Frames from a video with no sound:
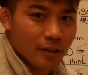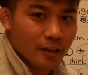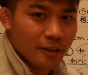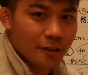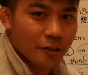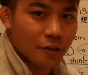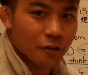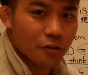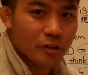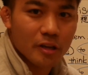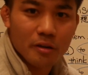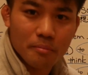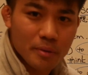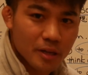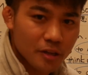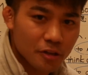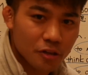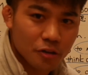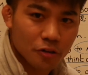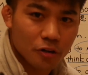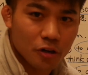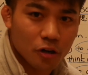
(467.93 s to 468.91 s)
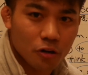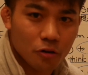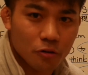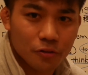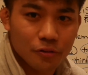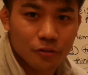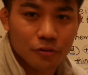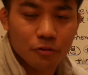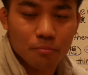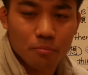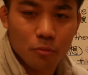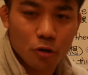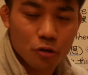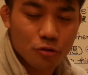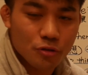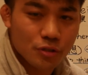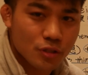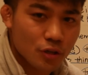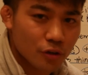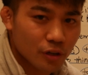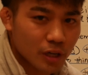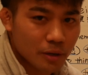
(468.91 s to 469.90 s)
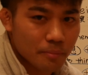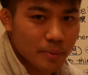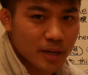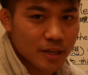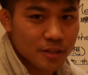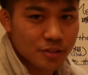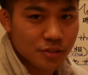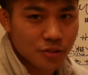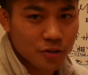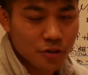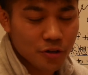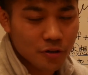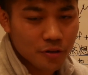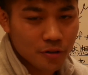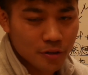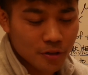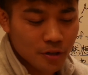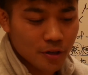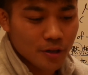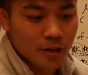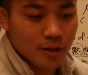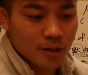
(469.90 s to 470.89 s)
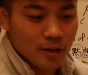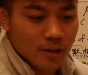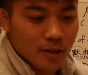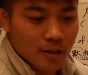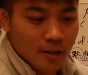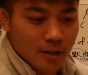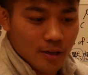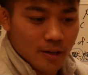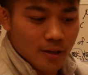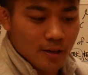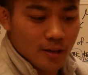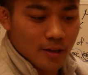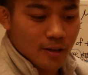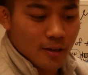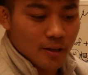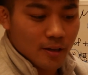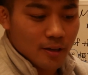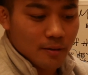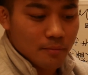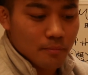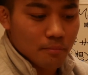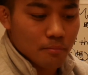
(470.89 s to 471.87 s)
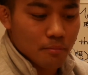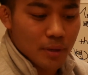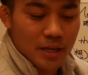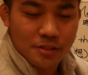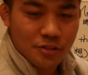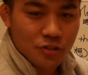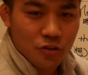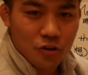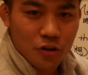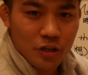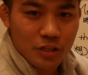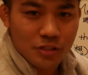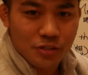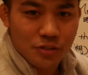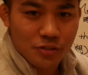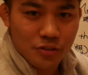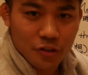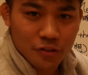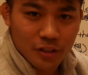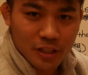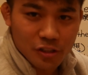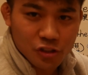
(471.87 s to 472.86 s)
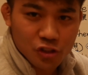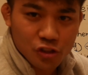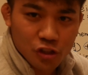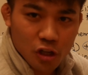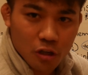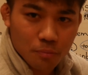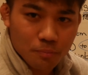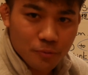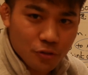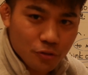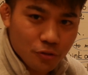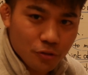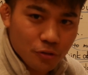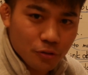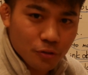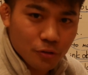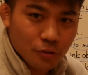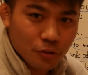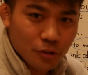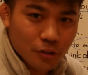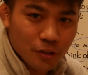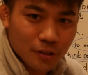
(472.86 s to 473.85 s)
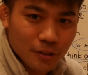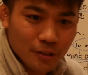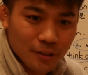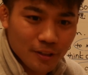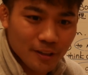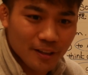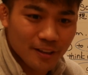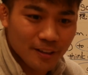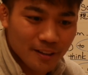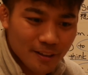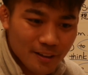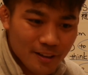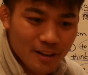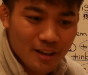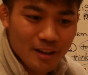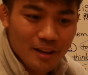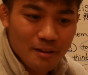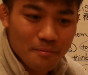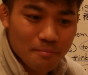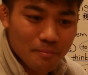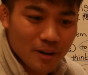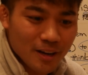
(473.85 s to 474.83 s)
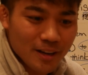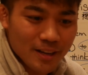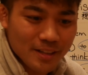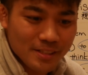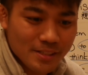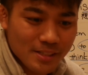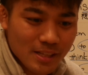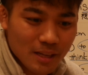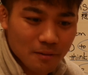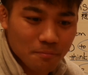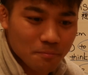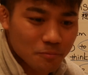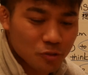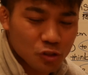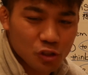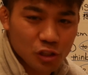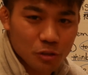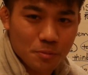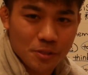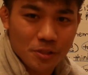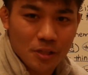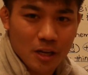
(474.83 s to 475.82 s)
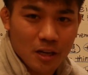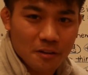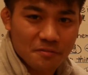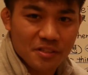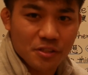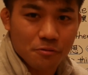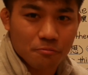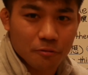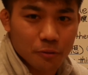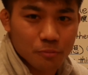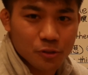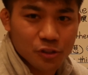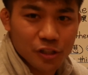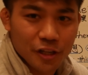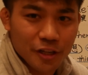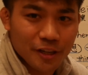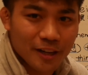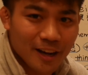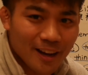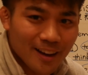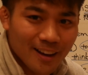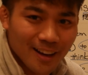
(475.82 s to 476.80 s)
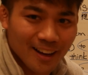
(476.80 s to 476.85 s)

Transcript: You can make your own Mokusou and Meiso. Meiso is not a shop to buy some cheap stuffs from China.